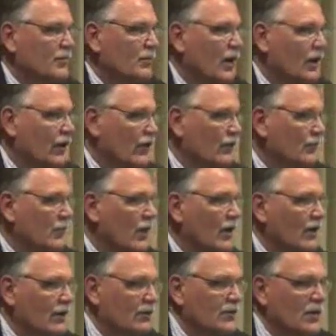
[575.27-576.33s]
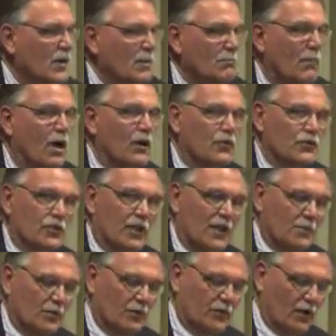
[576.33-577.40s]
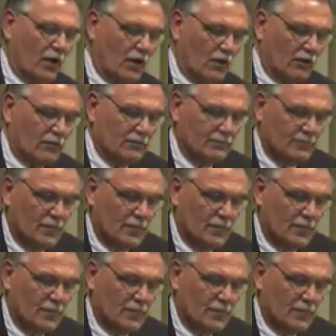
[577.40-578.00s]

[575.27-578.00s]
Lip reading: and monoscape of color